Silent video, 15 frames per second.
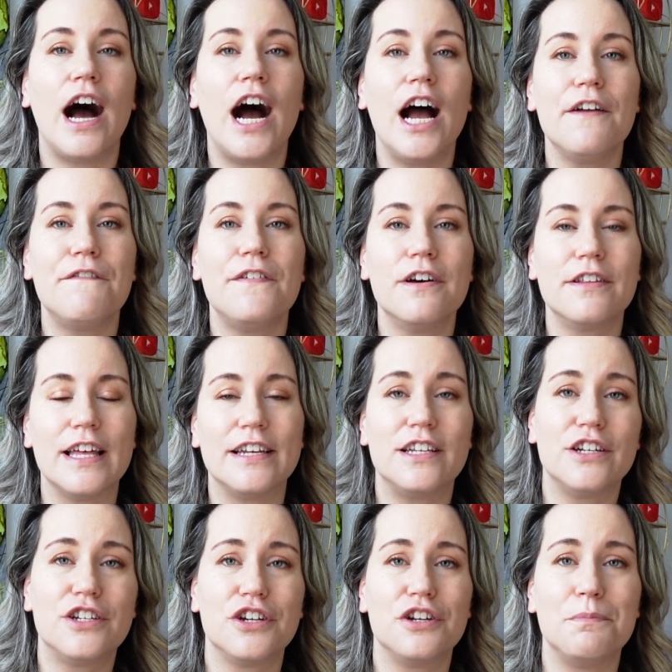I feel that
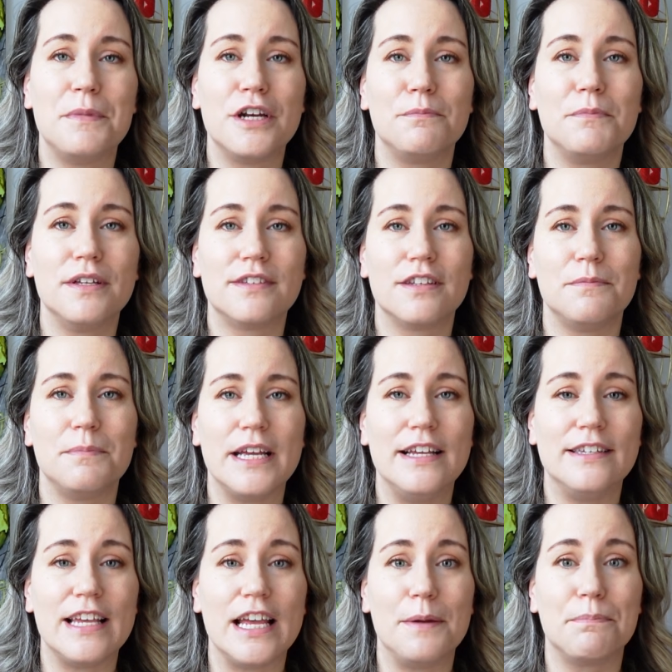digital minimalism
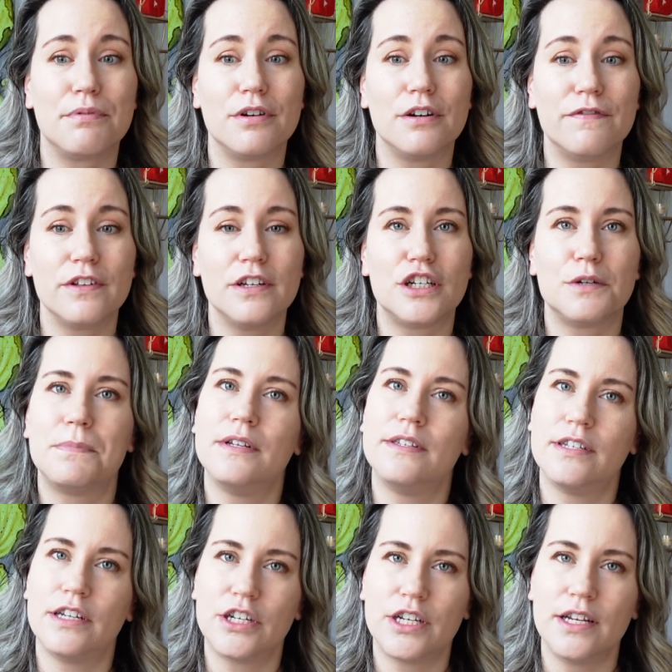is a privileged
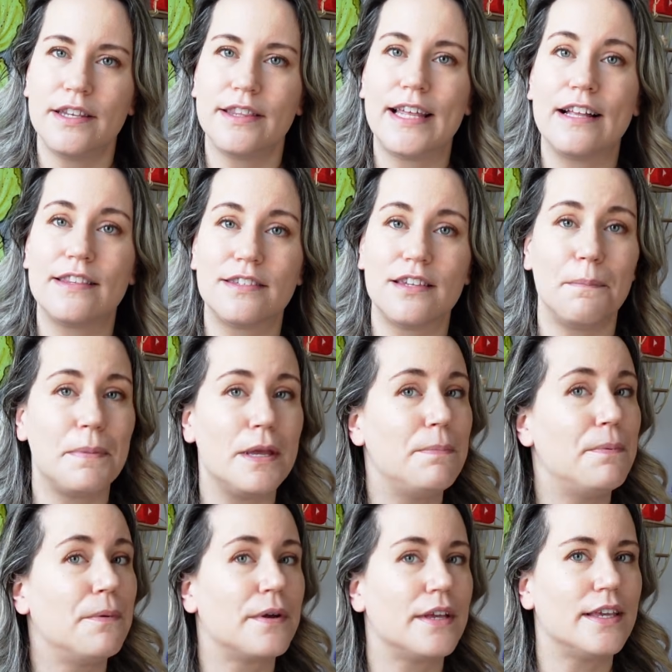position that some
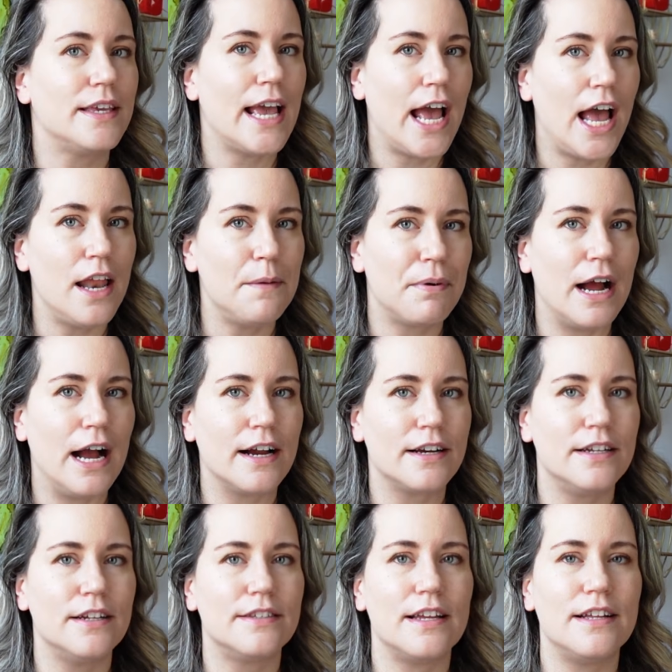people can
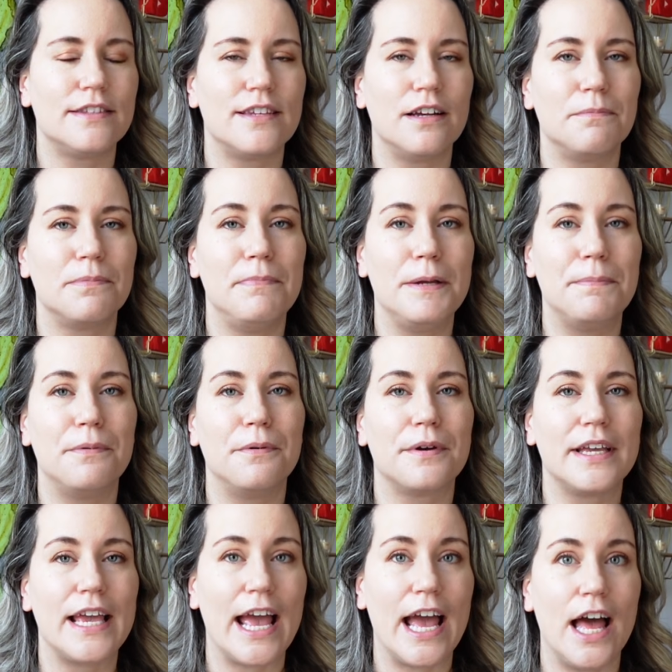practice and some
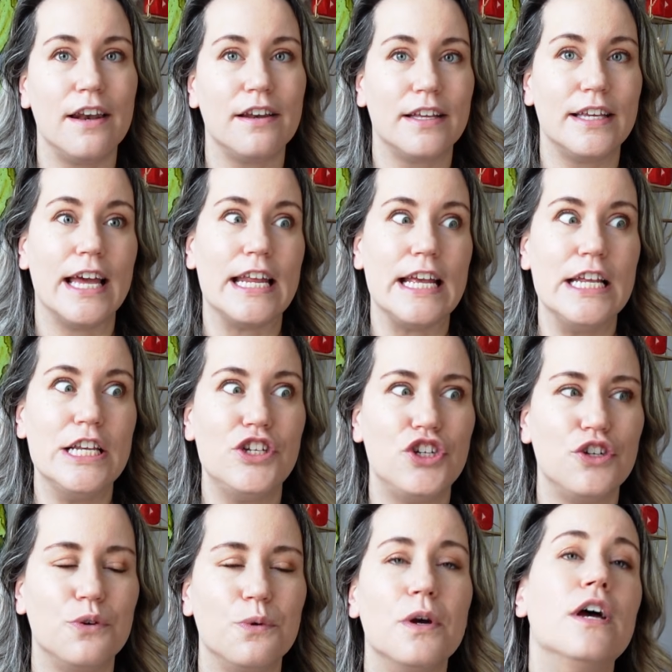people can get
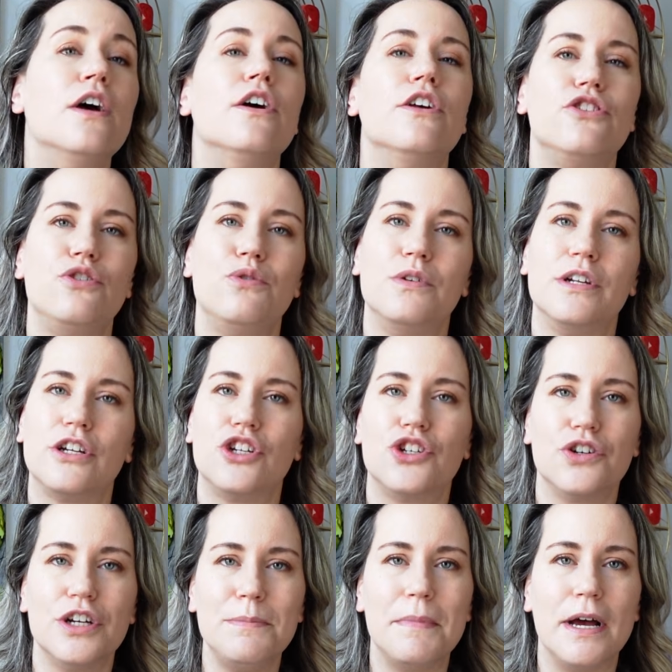into to an
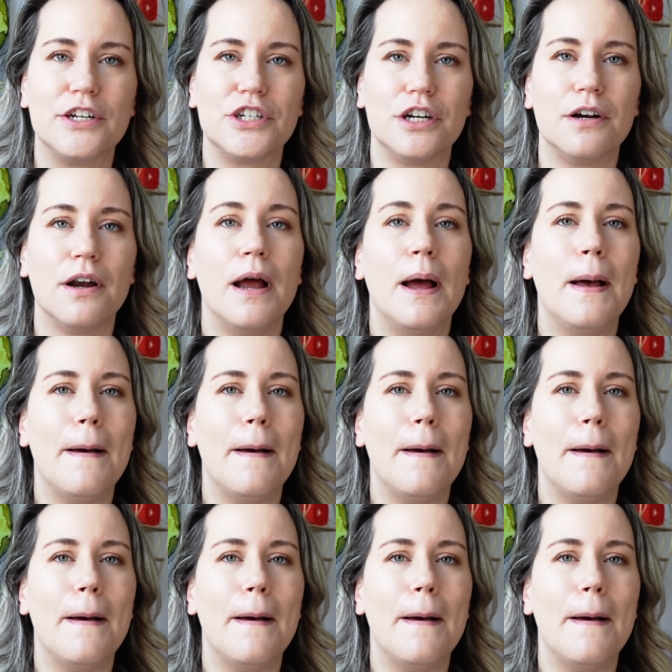extreme measure.